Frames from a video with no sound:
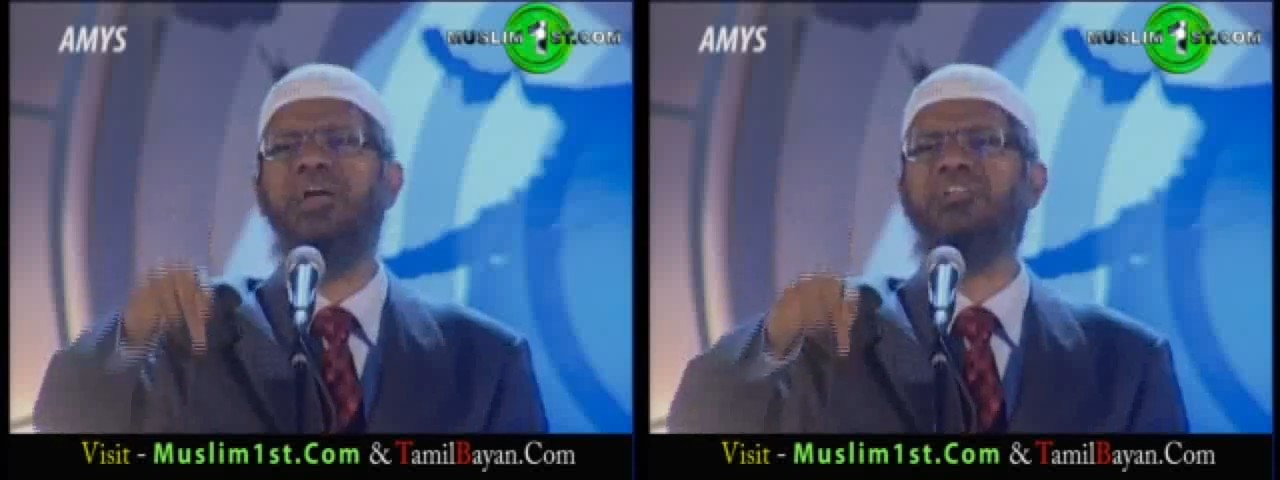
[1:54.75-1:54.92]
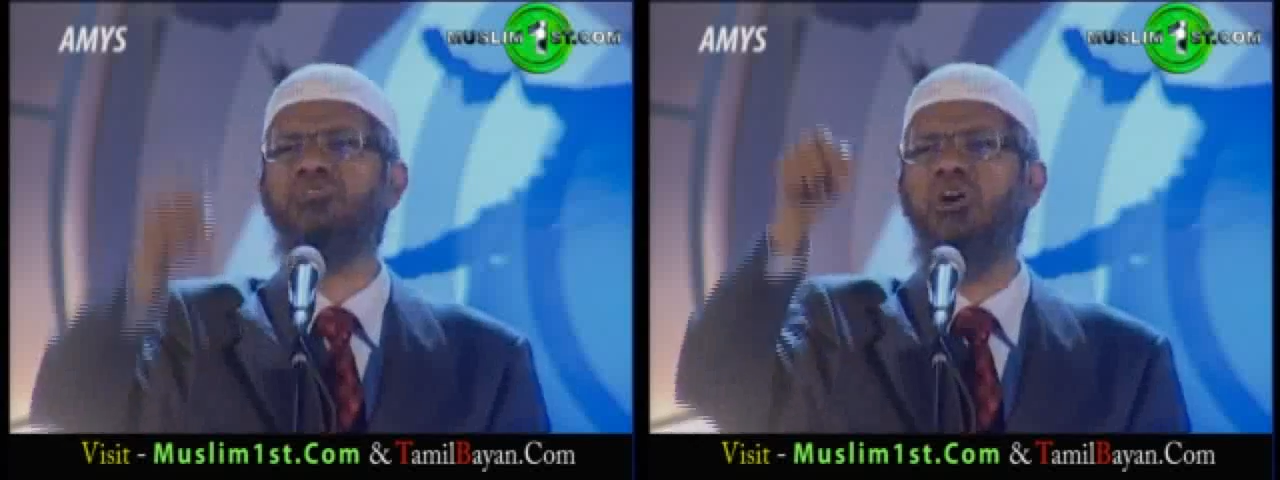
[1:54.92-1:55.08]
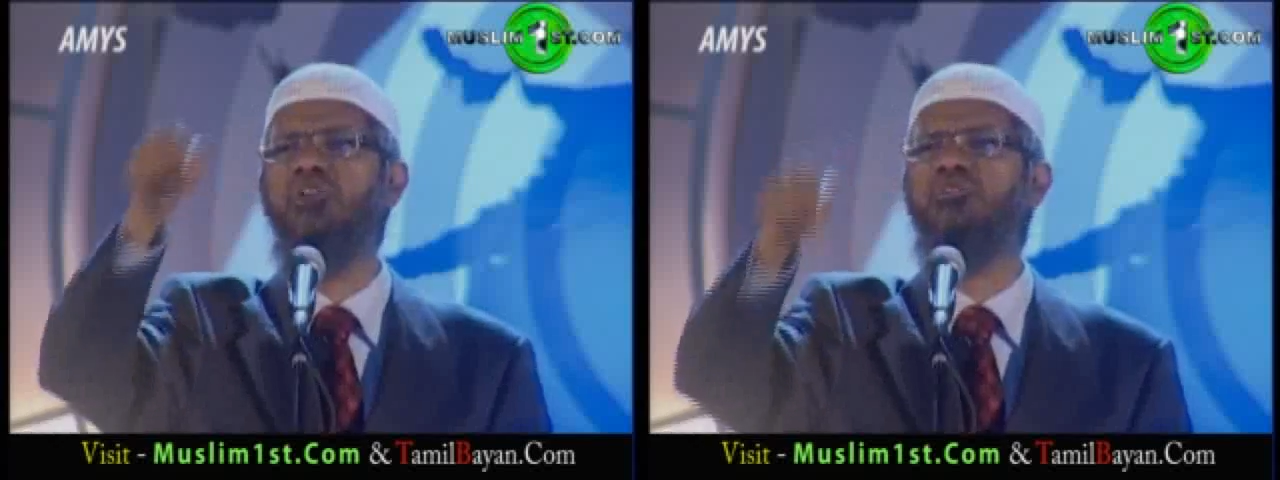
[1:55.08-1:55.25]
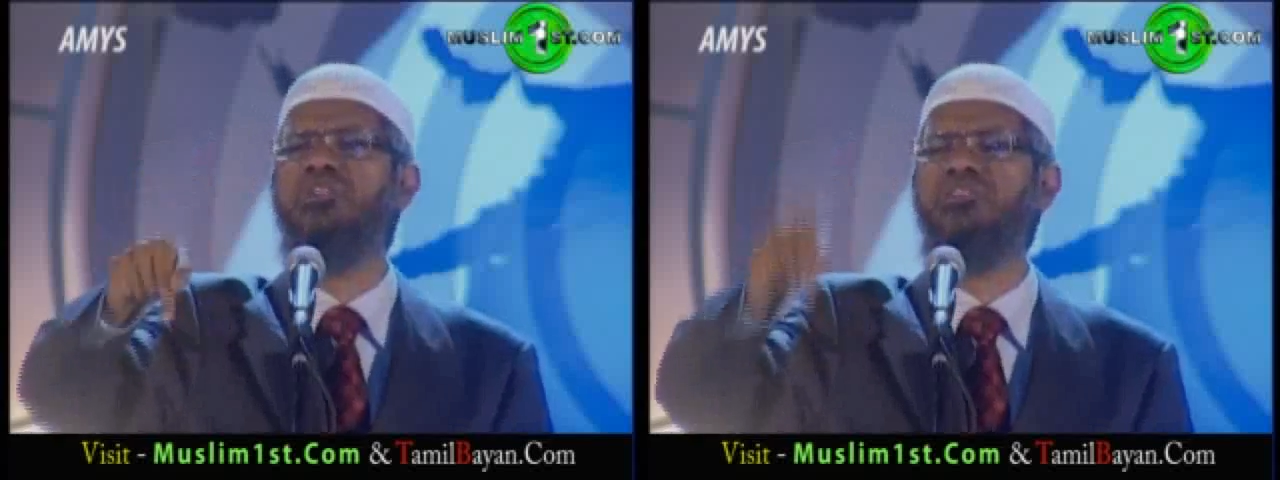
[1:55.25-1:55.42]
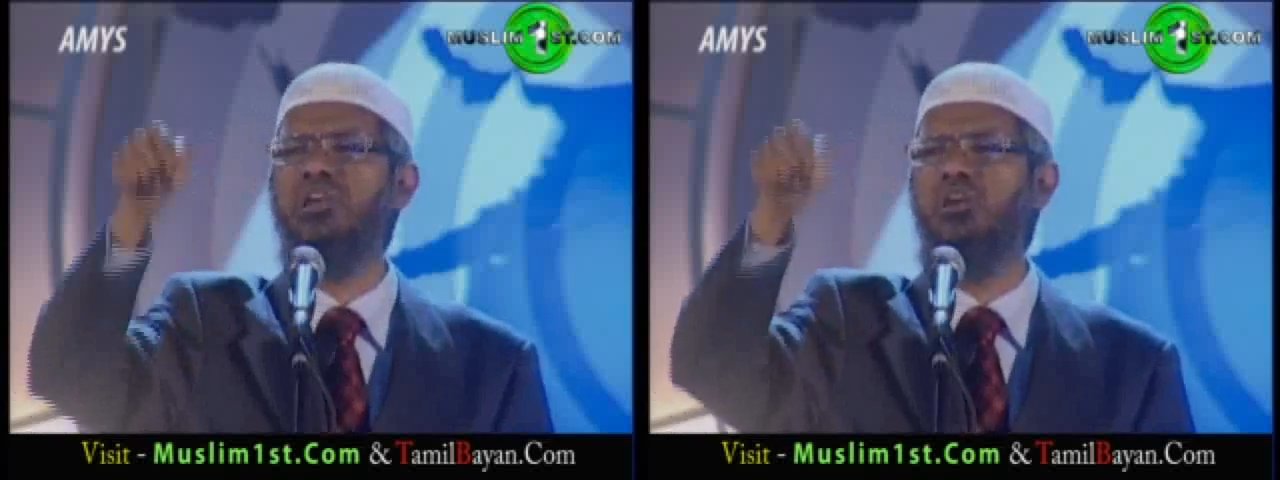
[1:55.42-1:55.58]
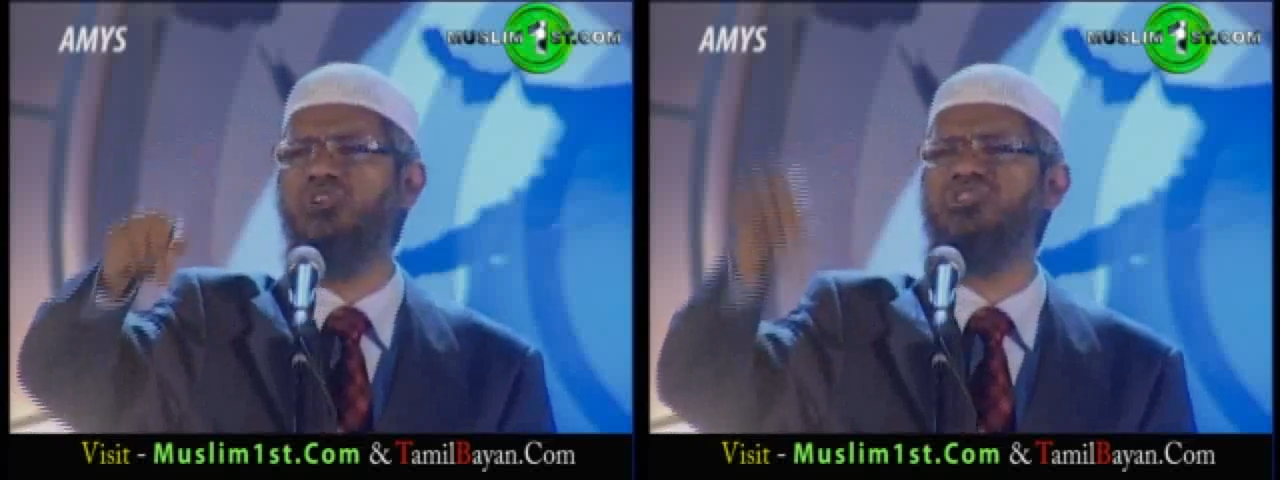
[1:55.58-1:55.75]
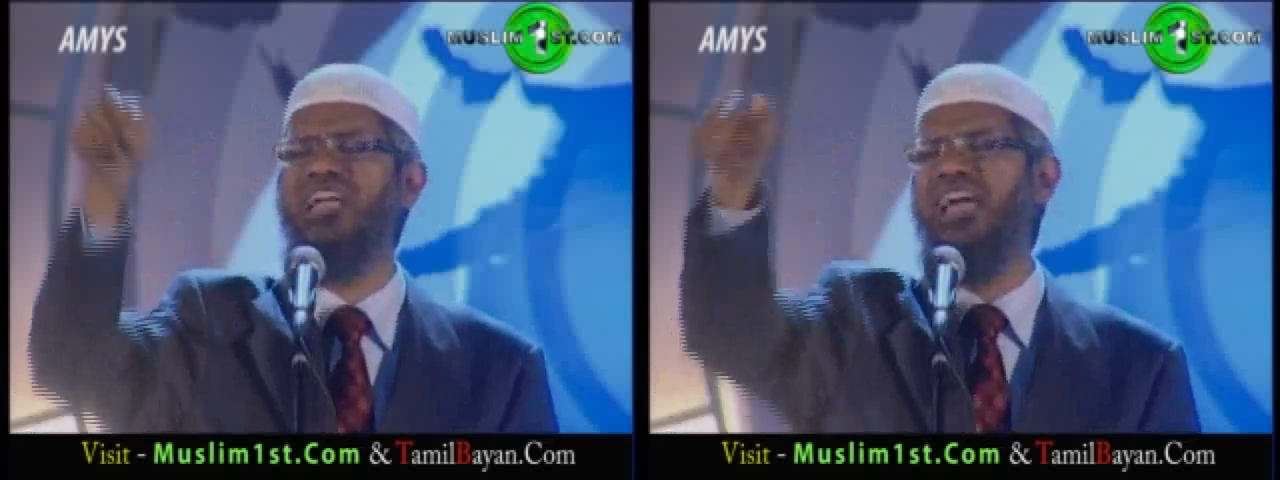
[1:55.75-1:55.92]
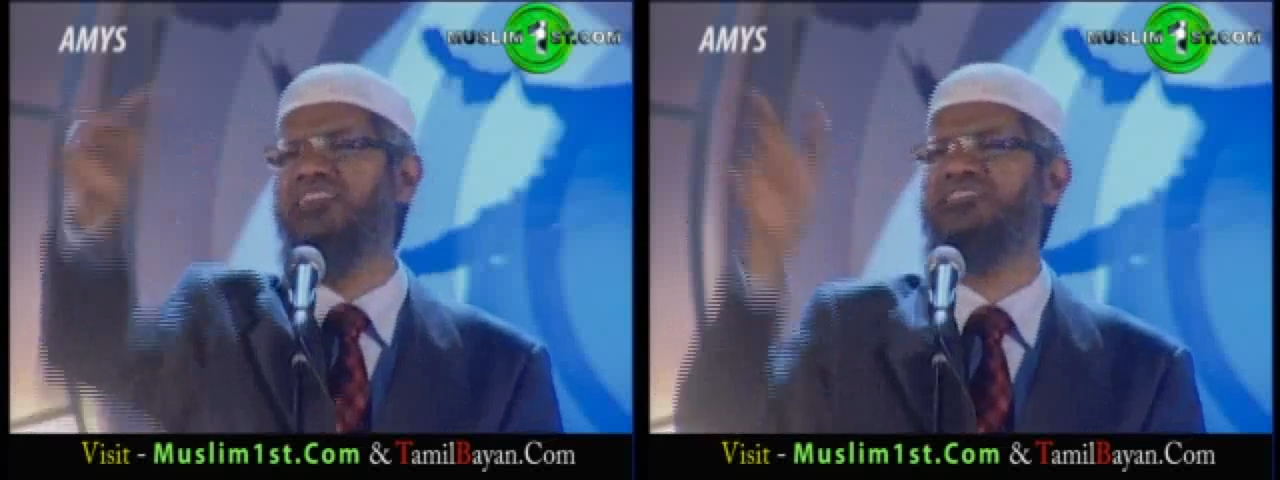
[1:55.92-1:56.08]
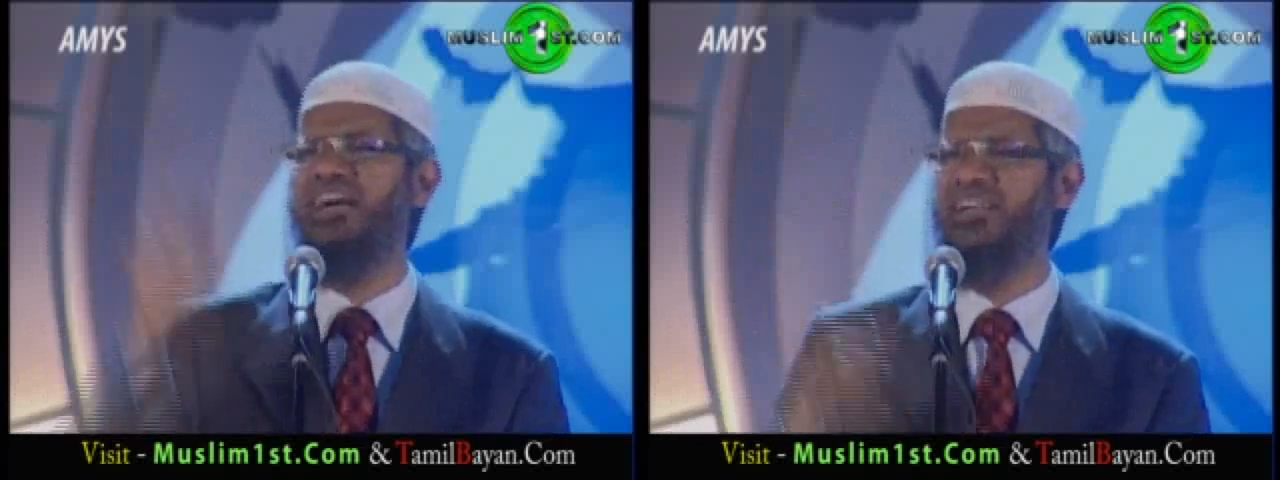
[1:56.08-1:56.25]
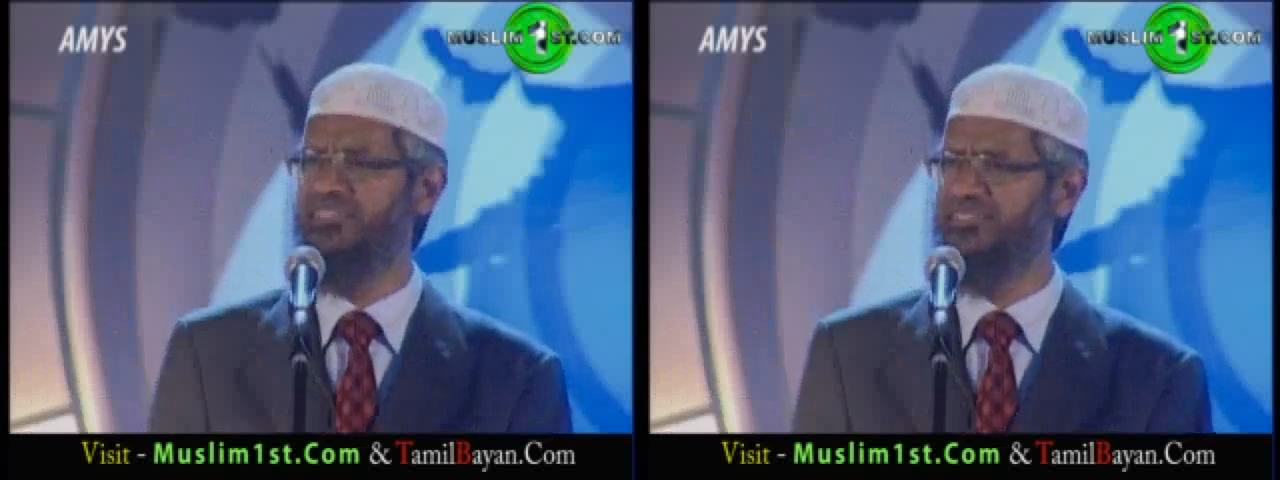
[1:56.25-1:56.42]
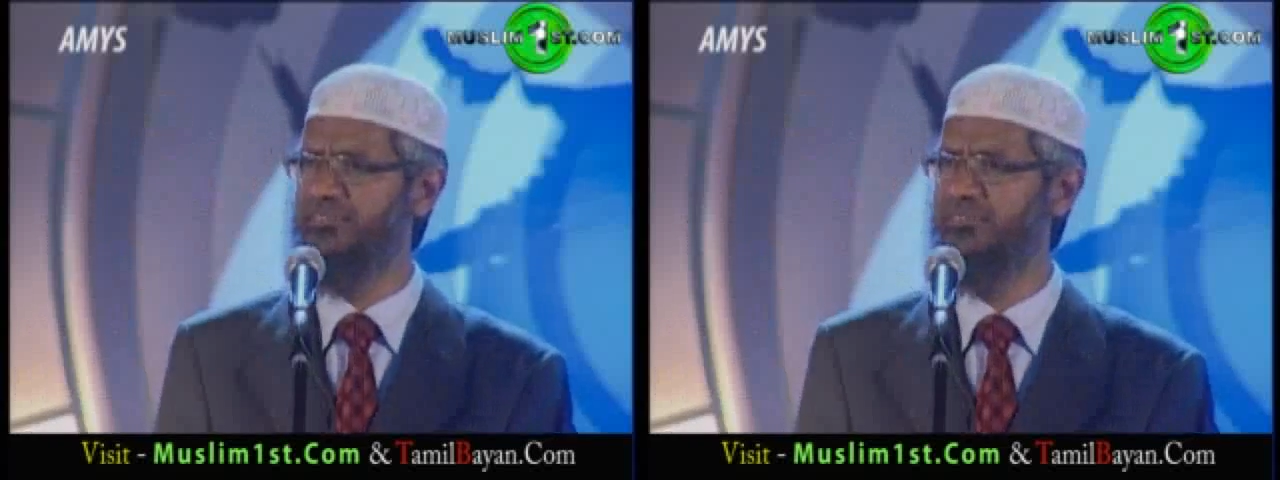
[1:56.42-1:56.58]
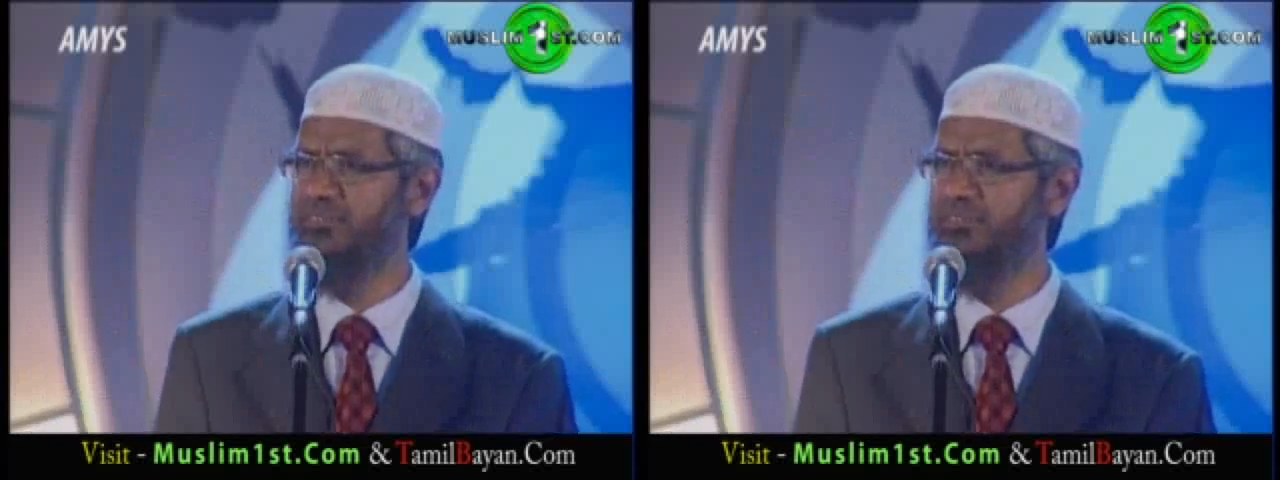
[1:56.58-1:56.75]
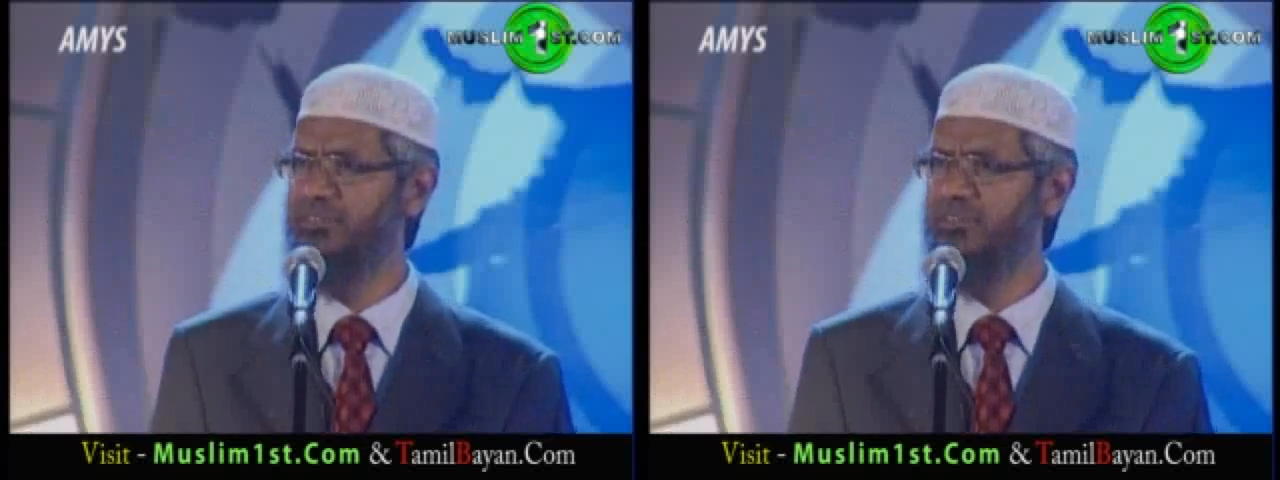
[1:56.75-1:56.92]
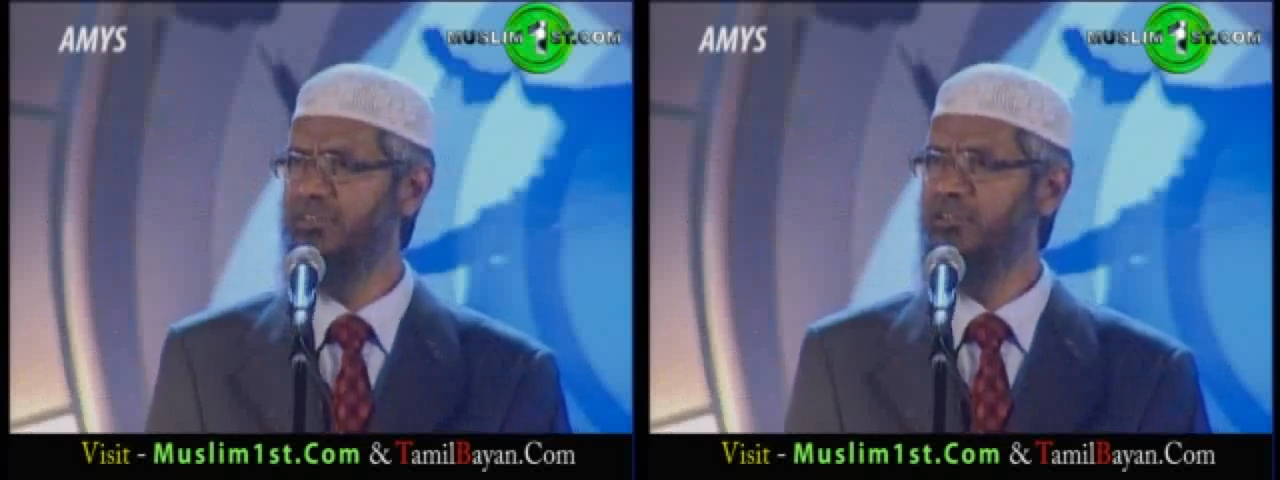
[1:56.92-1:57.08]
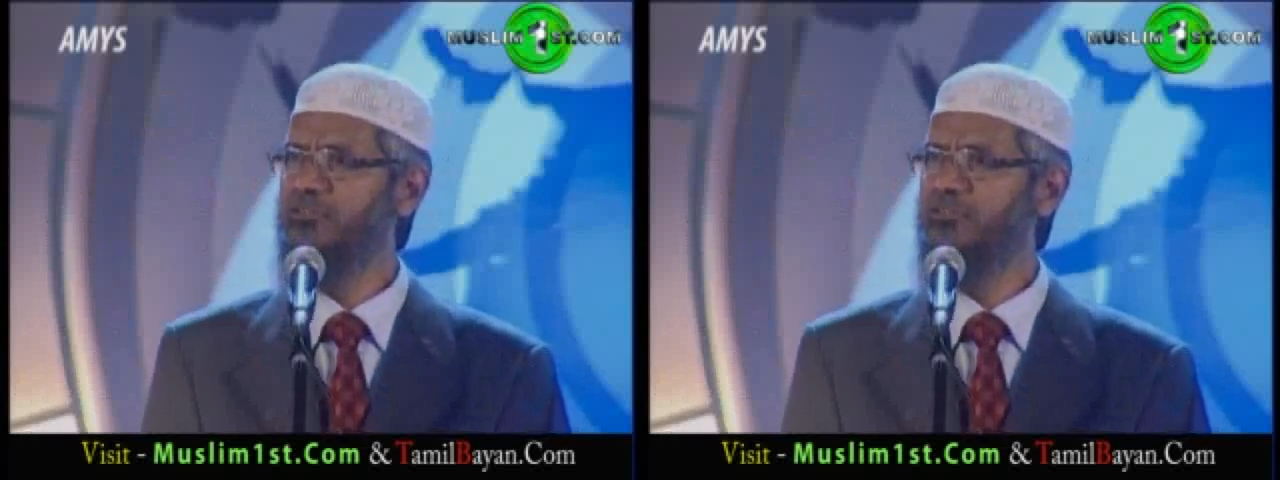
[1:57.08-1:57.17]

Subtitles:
is based on reason, logic, and science.